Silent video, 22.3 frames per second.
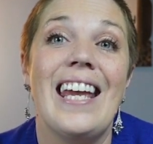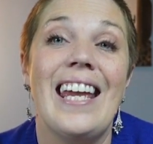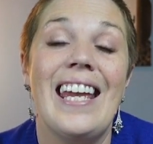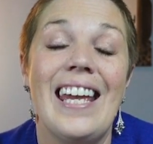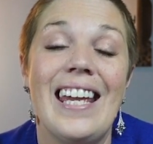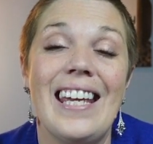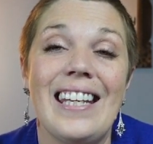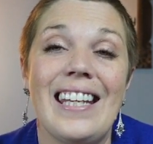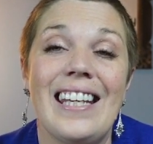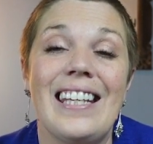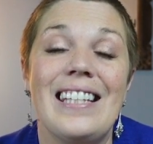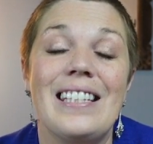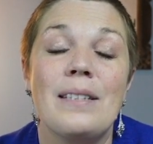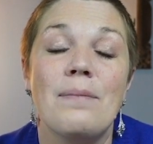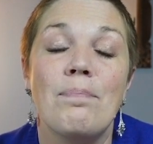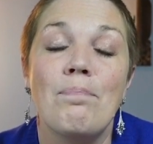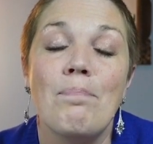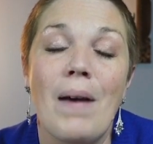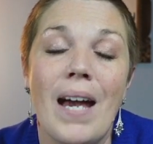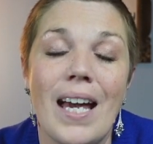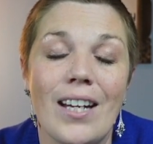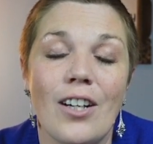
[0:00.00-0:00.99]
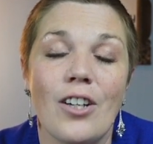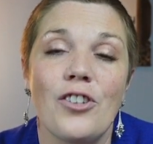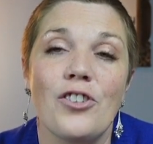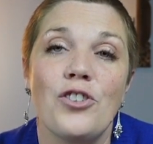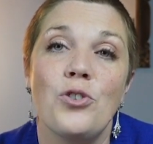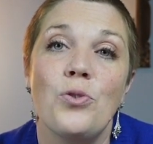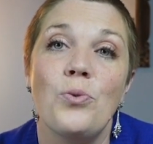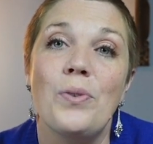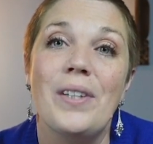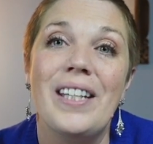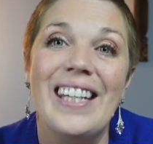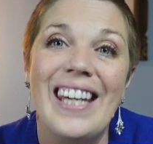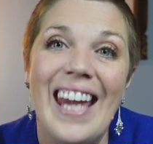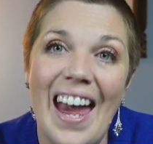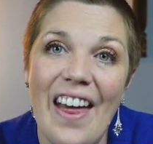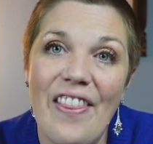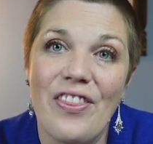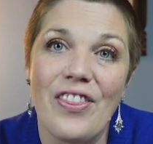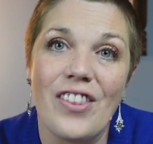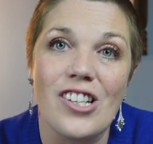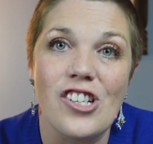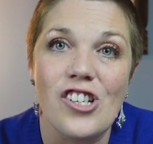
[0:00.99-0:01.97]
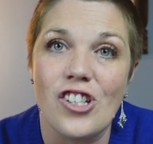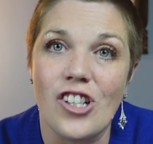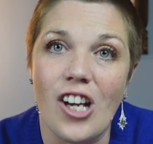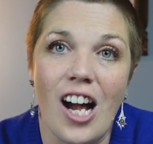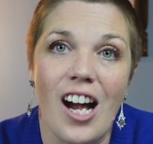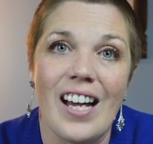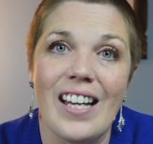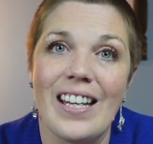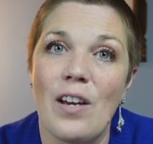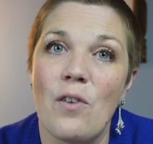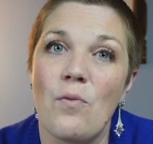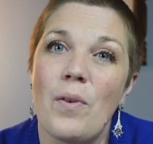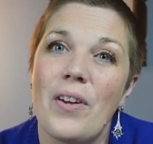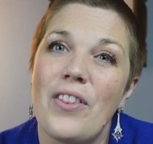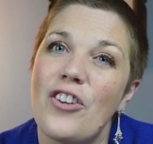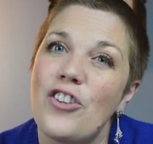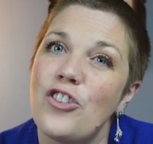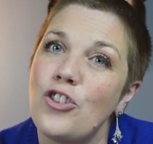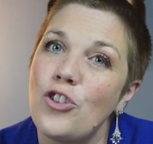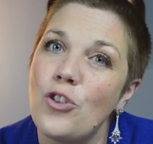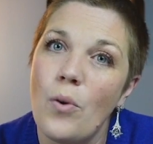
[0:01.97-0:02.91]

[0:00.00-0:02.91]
it is better to get the shot with a